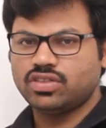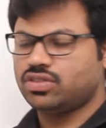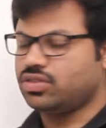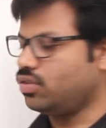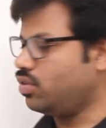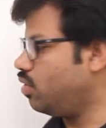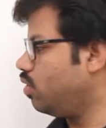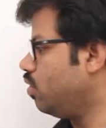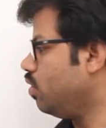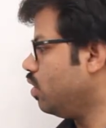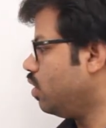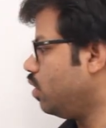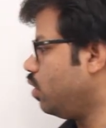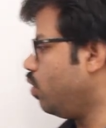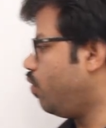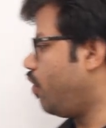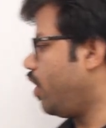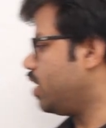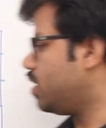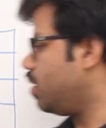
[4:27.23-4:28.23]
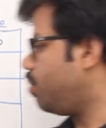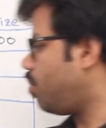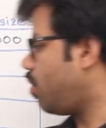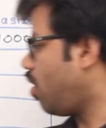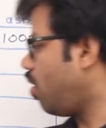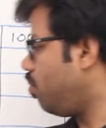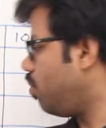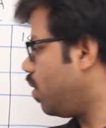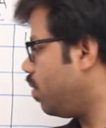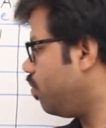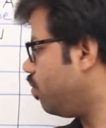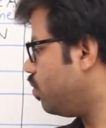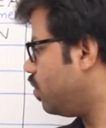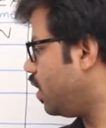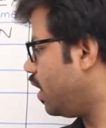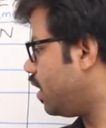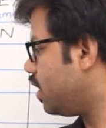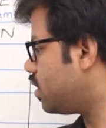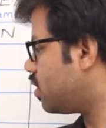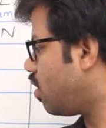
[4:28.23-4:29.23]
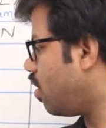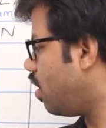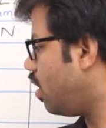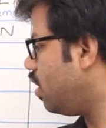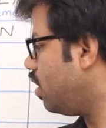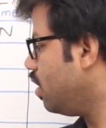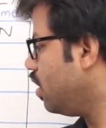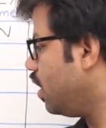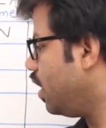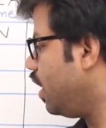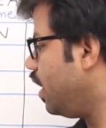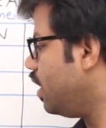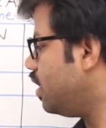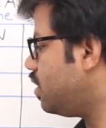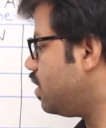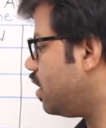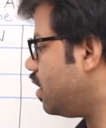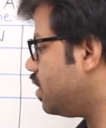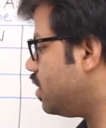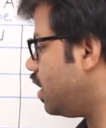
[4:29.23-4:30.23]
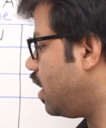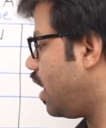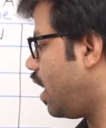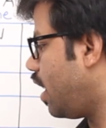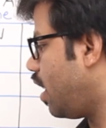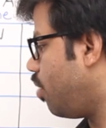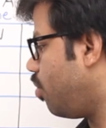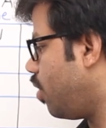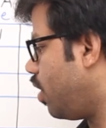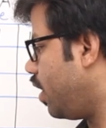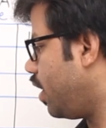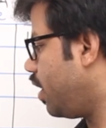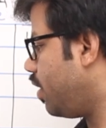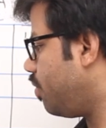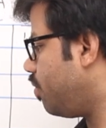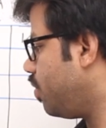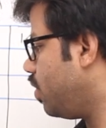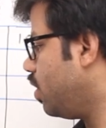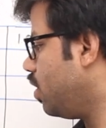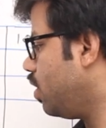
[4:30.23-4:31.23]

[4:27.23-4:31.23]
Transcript: So you face a problem that is called insertion anomaly.